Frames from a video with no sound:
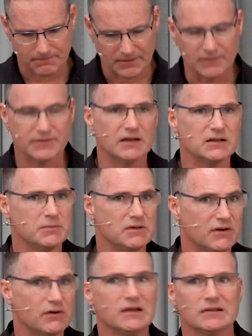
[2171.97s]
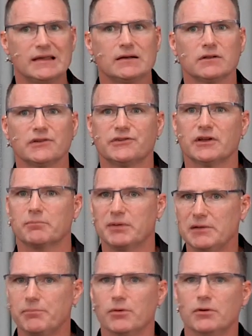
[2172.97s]
and tend to be very legalistic
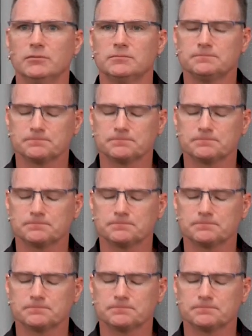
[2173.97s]
people.